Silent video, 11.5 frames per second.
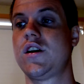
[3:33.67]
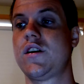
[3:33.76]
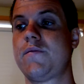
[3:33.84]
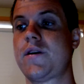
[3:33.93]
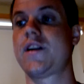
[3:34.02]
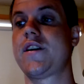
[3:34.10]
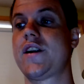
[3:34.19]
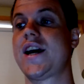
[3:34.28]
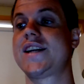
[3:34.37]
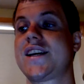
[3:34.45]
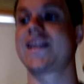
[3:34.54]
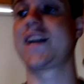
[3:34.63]
But as
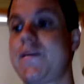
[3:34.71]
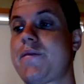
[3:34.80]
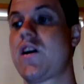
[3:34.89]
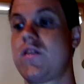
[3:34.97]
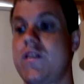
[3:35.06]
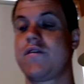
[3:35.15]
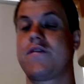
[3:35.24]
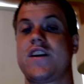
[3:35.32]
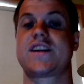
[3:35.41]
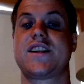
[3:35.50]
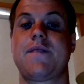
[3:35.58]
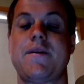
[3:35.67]
I think about and
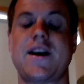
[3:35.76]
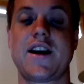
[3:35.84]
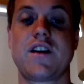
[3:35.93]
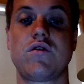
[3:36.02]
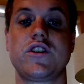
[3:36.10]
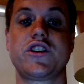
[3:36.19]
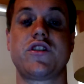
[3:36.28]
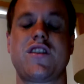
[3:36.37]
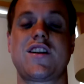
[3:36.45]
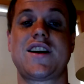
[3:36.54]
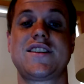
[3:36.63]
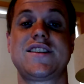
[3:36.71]
reflect on my original
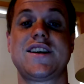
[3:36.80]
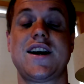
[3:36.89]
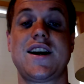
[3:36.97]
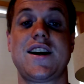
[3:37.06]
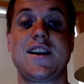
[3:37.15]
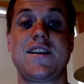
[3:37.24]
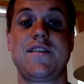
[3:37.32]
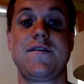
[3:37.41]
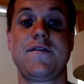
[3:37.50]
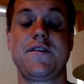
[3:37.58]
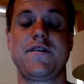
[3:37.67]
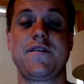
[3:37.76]
thoughts on
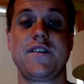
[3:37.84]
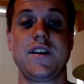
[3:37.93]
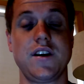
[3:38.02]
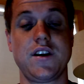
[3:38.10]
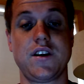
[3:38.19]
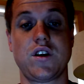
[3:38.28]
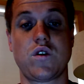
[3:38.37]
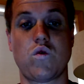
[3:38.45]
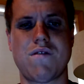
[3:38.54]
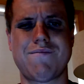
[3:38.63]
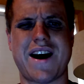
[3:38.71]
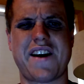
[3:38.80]
what
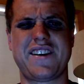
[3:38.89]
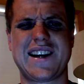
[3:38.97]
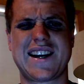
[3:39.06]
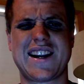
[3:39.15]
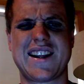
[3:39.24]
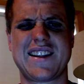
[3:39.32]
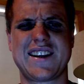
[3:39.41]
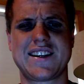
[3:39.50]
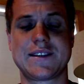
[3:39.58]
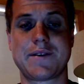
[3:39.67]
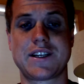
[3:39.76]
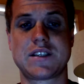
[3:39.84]
model I kind of think is the
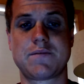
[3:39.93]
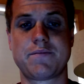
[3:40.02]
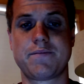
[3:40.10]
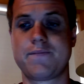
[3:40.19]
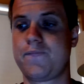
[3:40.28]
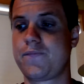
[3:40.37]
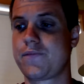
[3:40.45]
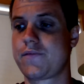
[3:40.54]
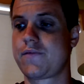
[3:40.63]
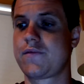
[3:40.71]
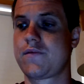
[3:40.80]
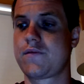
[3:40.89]
best
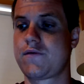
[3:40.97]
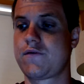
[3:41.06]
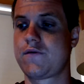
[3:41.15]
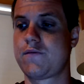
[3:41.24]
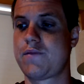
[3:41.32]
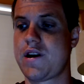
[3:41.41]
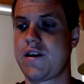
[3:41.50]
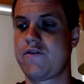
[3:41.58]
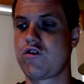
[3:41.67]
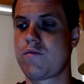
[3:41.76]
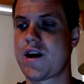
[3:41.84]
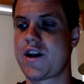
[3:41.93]

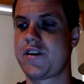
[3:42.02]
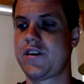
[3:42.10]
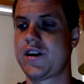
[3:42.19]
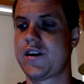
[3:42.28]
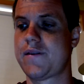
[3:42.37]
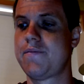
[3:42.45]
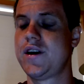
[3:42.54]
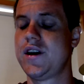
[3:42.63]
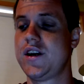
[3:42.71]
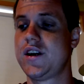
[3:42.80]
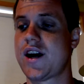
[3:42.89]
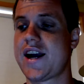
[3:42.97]
behavioral model,
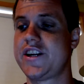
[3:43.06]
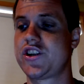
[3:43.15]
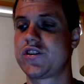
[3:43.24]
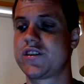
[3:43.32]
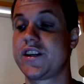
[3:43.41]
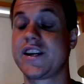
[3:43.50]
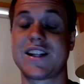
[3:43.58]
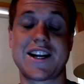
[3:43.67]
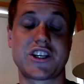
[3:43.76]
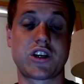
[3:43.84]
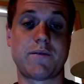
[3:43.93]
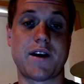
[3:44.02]
I had chosen the
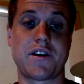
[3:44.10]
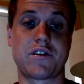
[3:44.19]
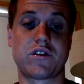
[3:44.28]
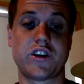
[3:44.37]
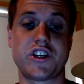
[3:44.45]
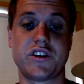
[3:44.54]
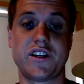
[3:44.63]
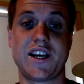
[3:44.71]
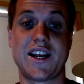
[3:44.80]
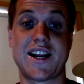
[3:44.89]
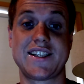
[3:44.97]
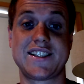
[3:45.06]
ecological model originally,
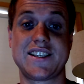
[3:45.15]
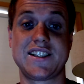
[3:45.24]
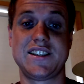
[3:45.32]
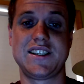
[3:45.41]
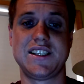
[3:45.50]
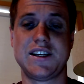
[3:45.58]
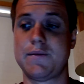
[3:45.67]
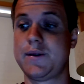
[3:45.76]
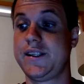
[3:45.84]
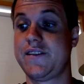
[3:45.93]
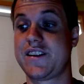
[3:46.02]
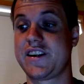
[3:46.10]
and I still
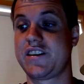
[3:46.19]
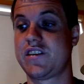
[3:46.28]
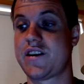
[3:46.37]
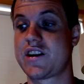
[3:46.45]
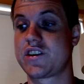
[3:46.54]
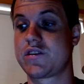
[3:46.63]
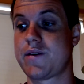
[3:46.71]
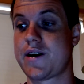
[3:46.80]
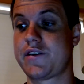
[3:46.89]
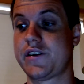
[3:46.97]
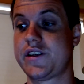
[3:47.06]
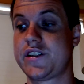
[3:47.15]
believe that the ecological
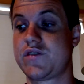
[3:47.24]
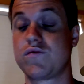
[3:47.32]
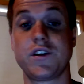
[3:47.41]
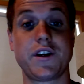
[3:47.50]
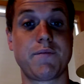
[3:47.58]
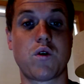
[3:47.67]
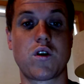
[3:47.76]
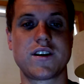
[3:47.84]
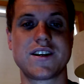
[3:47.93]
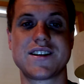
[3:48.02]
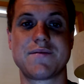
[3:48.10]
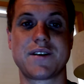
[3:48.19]
model is really
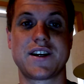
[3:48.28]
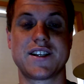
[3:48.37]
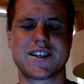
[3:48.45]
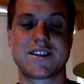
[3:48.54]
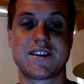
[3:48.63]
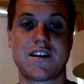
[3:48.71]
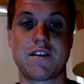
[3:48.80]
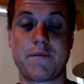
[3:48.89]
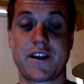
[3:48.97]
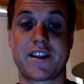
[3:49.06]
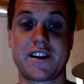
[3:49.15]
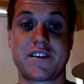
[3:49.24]
important, because a big
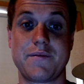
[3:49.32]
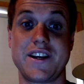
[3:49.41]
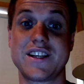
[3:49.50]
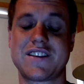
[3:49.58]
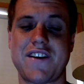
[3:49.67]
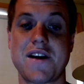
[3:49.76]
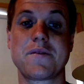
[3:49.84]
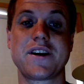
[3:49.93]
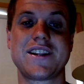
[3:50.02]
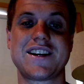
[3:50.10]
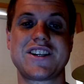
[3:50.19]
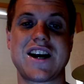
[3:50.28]
thing to me is family, and
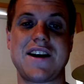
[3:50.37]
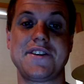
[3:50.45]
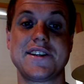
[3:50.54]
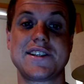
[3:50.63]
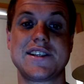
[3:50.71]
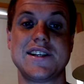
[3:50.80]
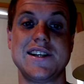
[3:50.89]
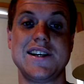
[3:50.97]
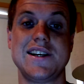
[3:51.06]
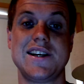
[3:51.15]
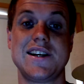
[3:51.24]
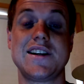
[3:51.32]
that a child is
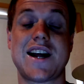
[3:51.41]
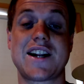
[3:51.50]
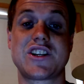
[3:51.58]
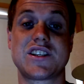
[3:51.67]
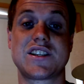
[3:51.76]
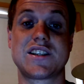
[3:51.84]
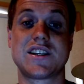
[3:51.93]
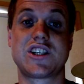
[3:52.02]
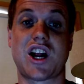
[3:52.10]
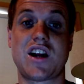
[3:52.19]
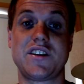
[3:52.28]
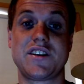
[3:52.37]
not just a
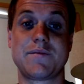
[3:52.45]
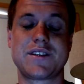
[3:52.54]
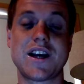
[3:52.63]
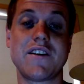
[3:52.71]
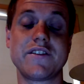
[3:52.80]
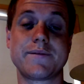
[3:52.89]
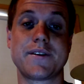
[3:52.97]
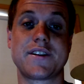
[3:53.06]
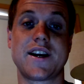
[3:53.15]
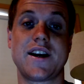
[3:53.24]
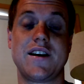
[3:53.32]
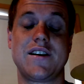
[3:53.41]
child in themselves, but
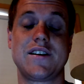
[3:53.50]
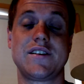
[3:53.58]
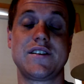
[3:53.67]
they are